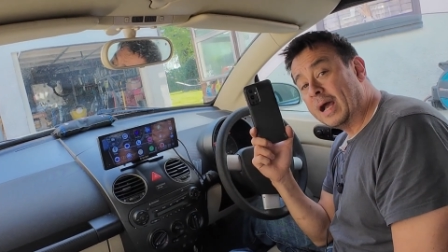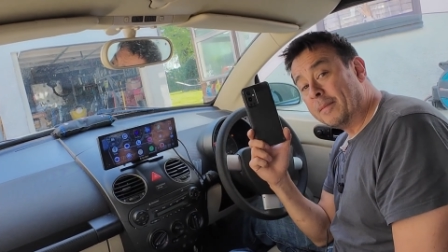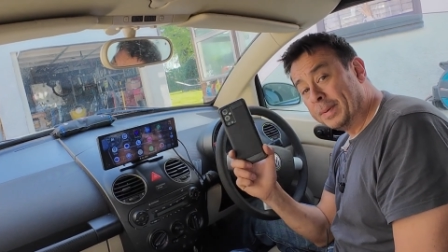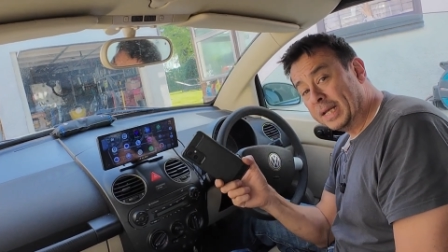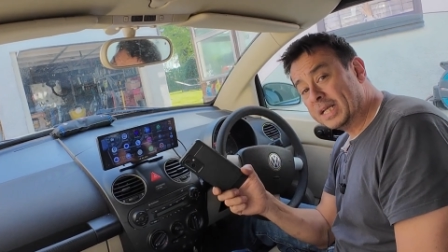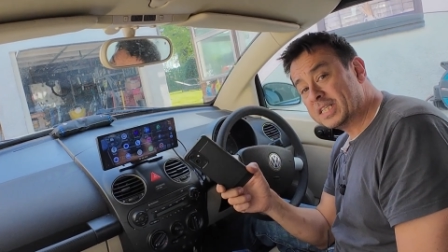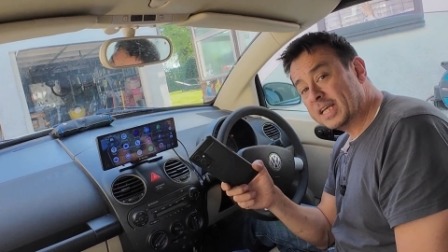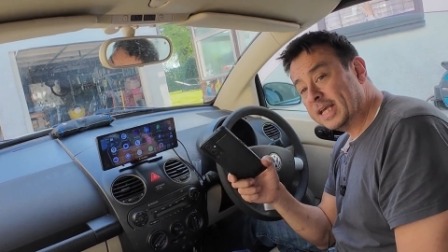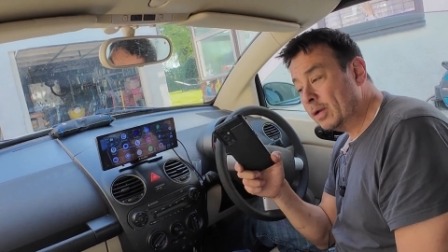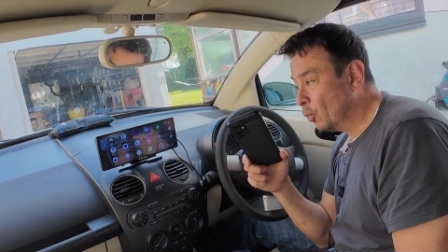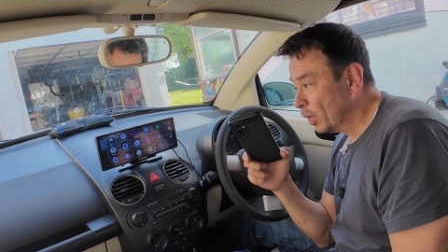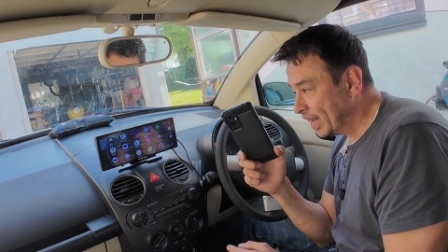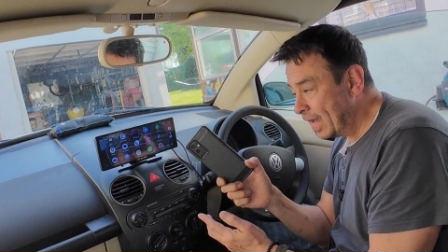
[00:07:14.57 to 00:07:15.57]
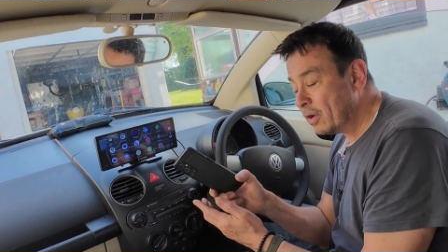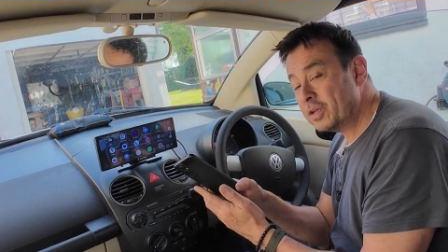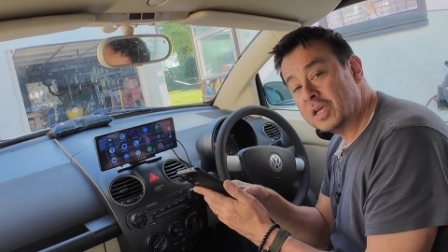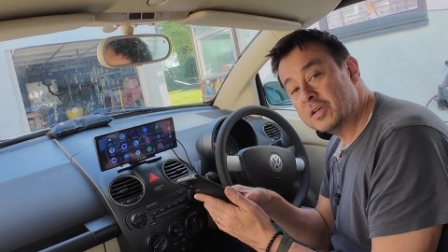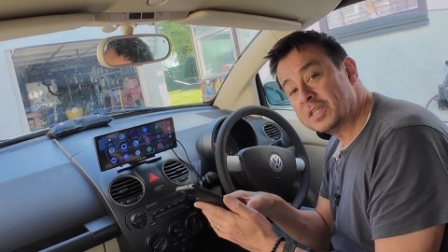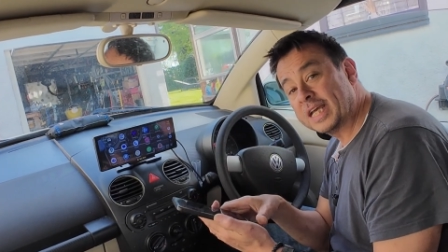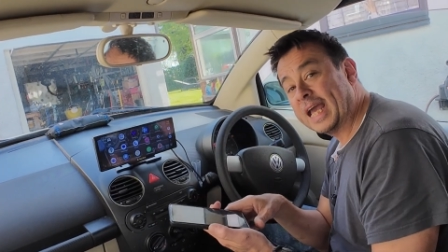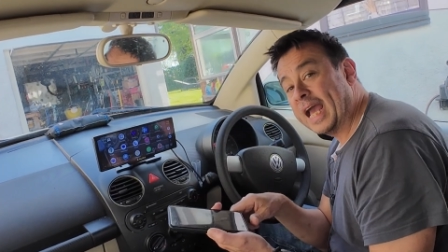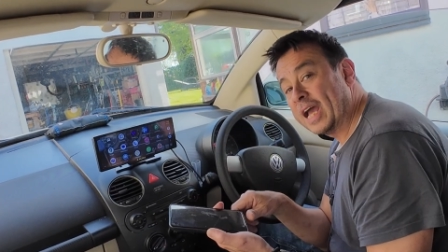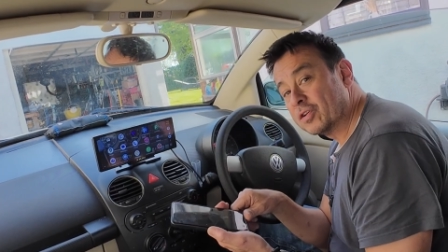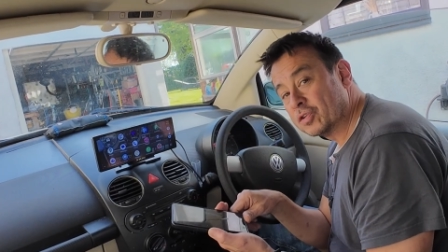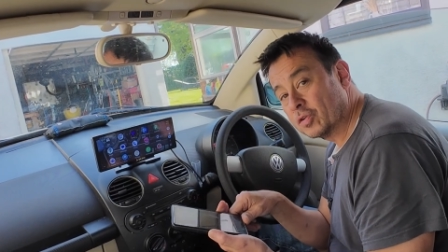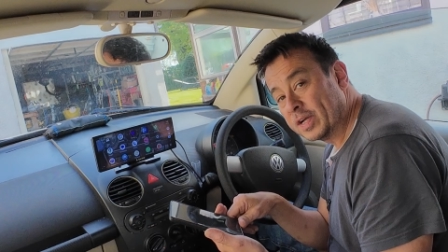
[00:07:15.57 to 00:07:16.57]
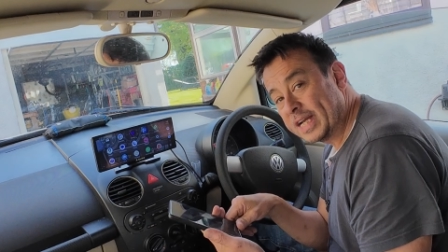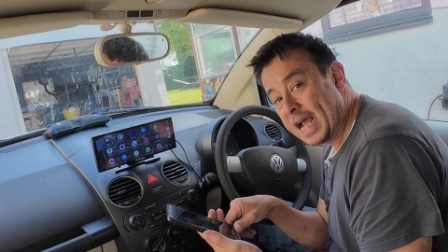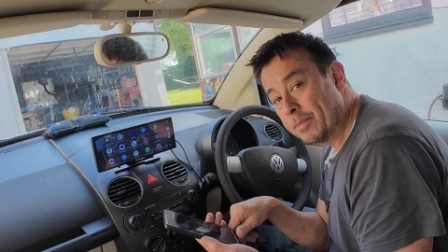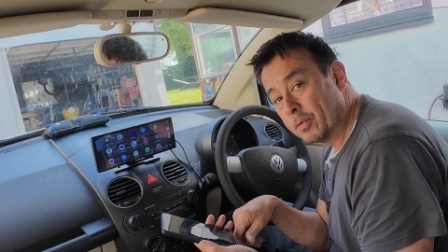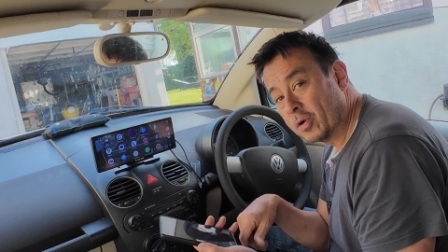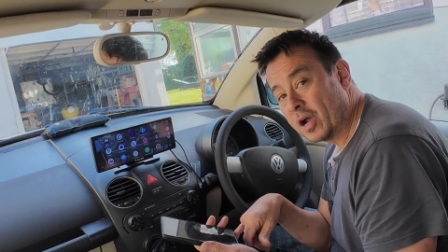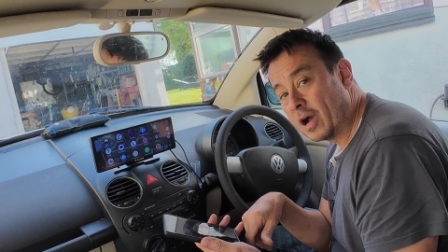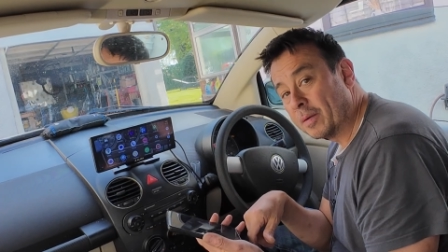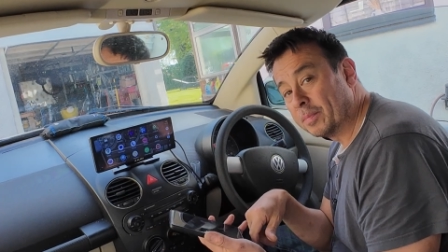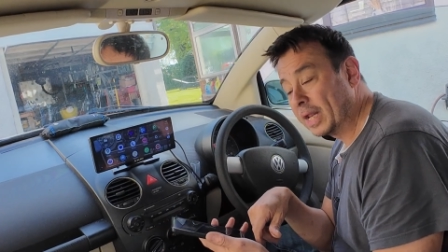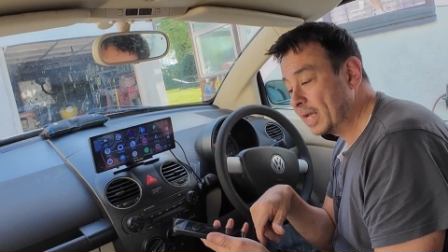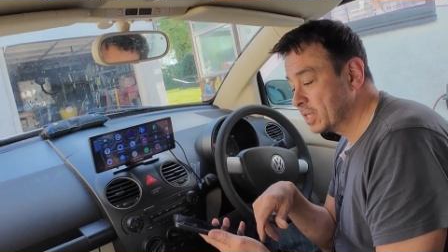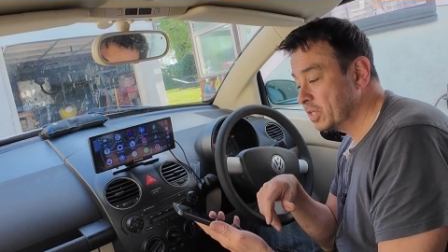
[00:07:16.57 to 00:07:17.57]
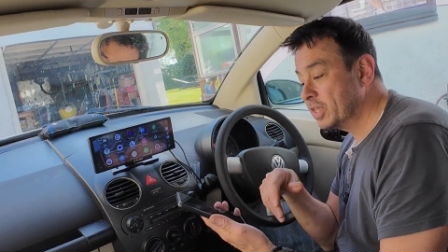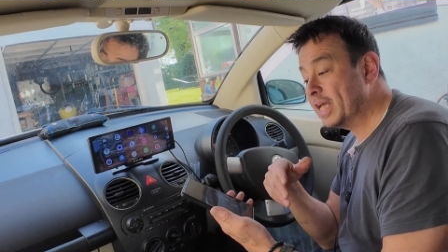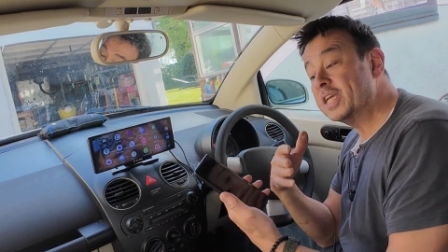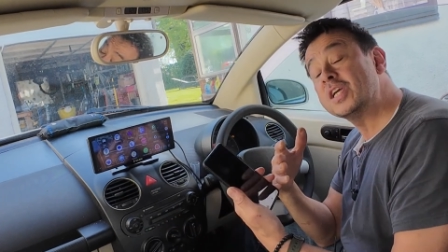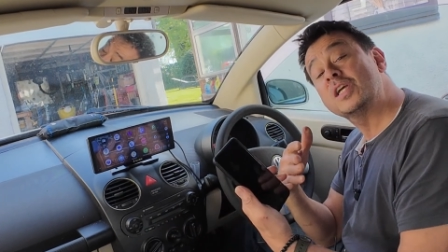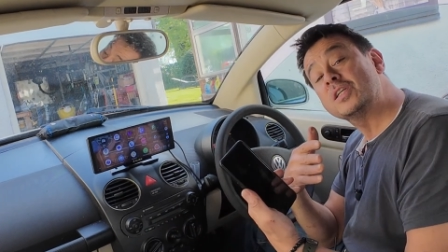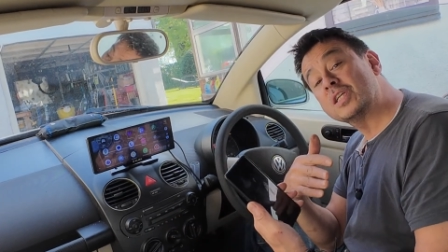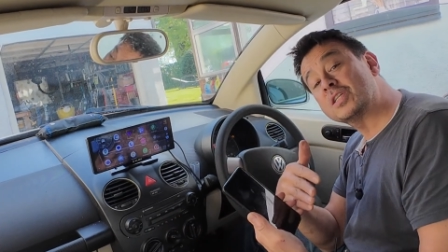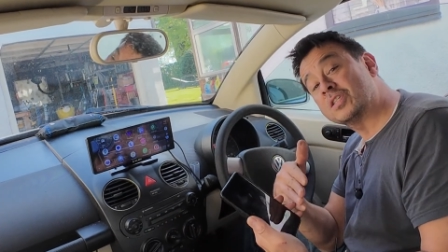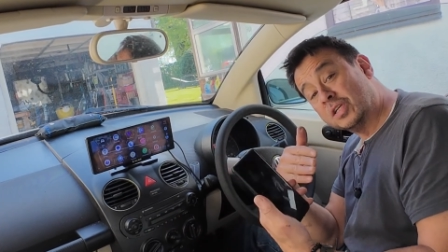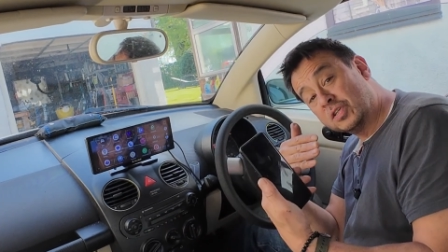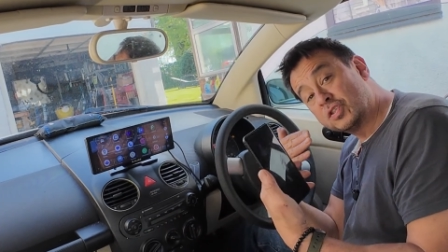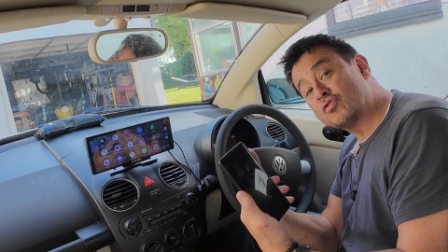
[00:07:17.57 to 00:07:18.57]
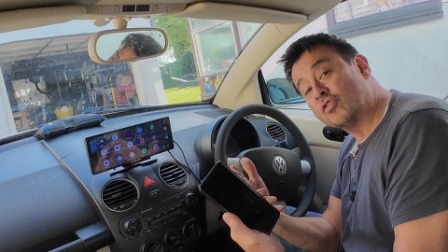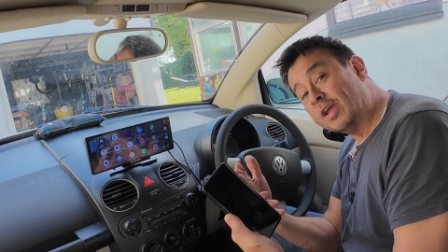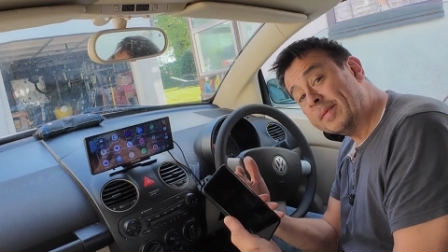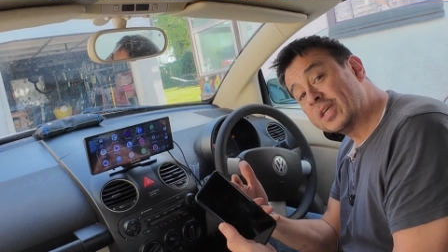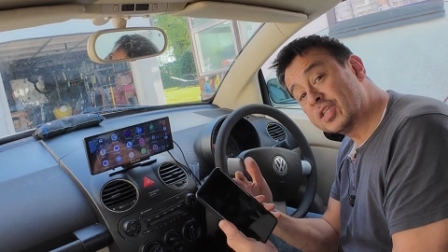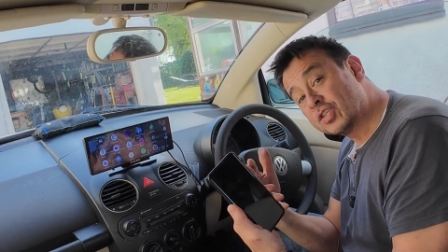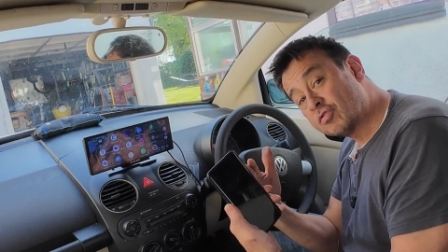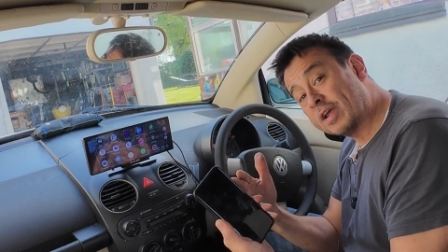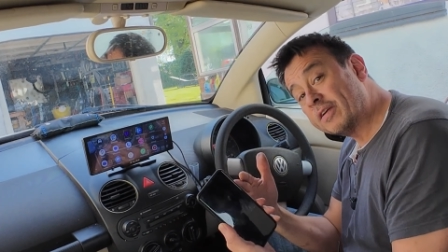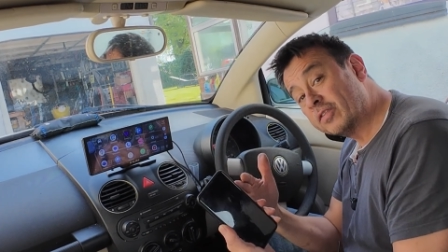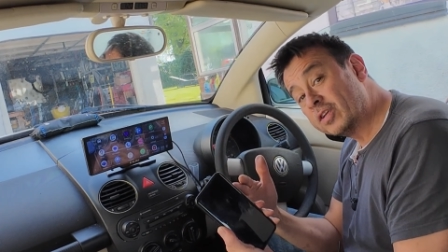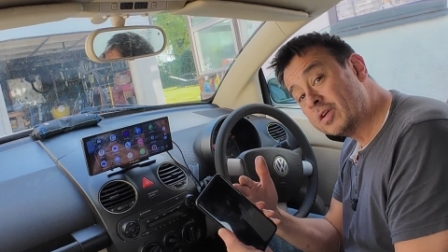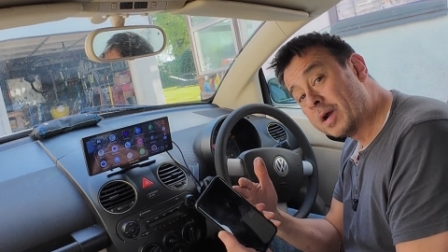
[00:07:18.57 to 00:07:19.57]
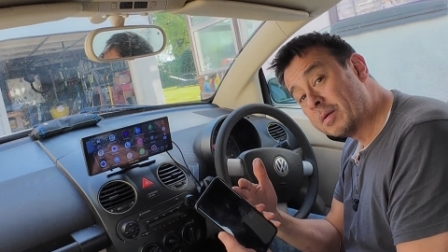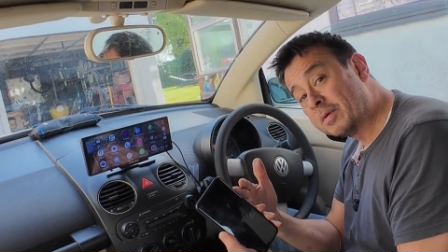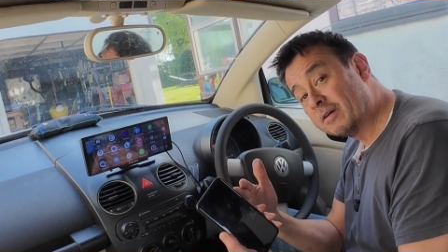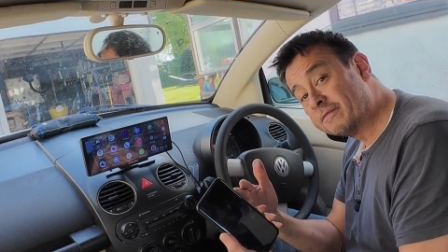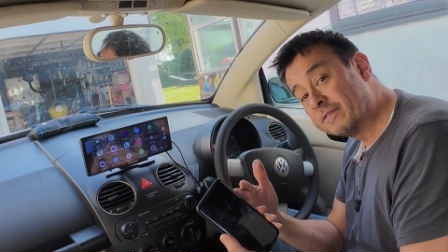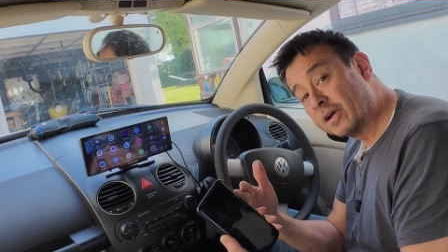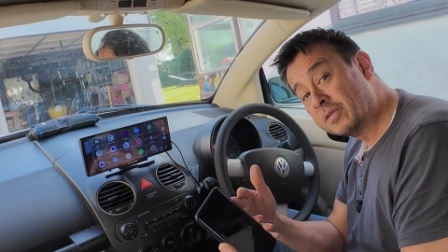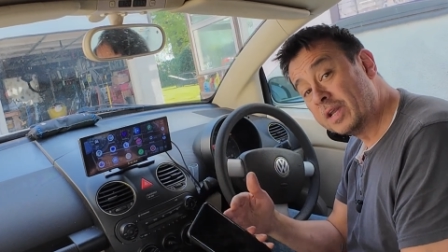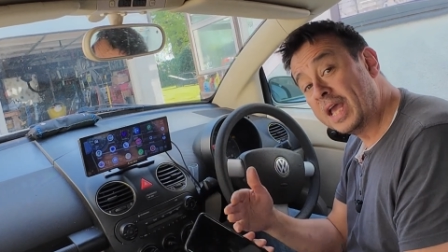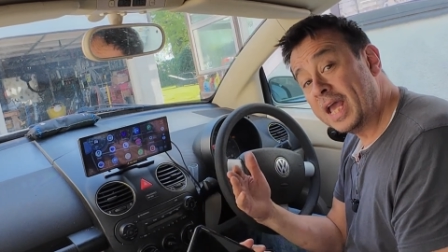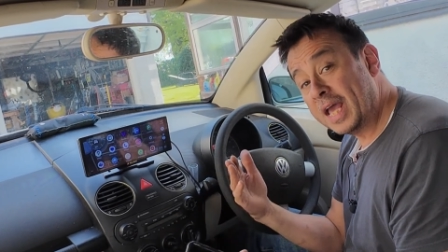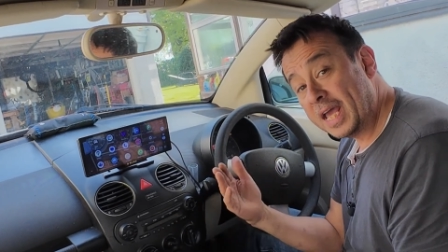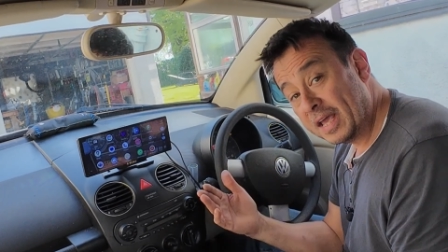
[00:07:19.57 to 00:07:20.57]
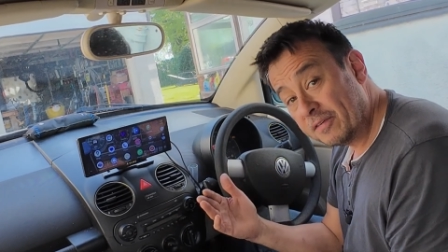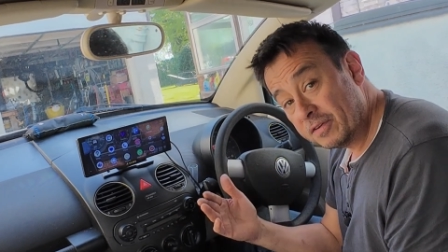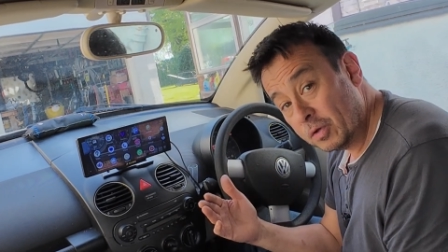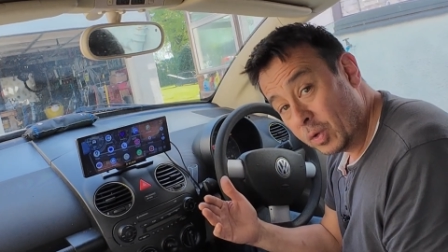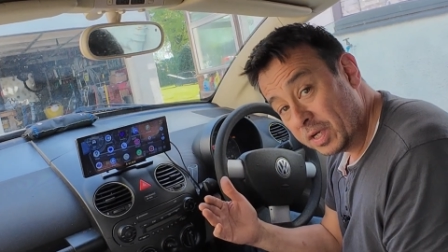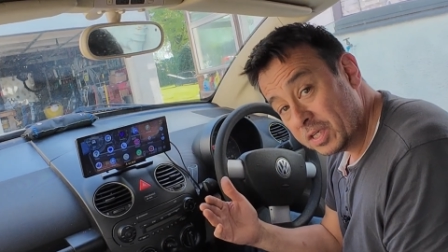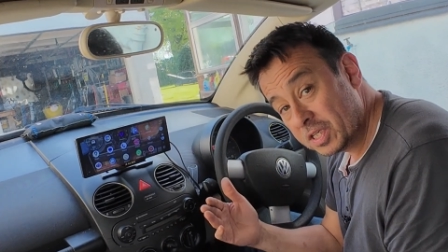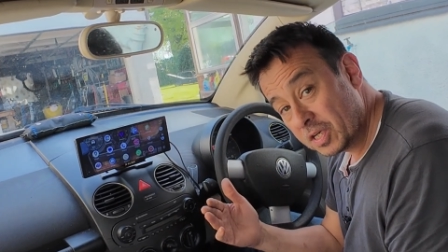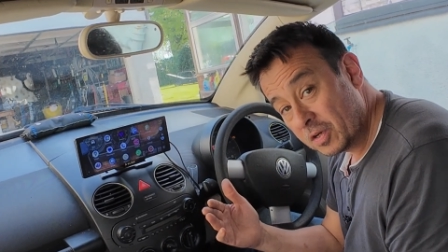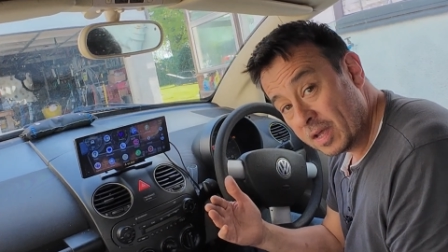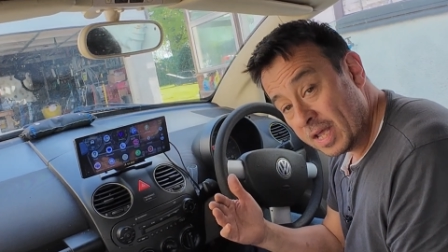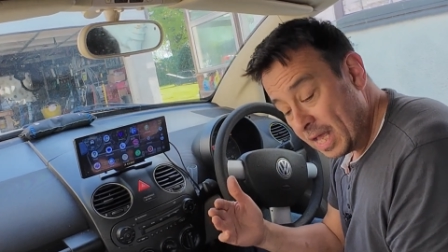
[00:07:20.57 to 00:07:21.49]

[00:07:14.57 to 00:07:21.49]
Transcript: ability without using Android Apple CarPlay, so that you can just stream it straight from your mobile phone if you want to.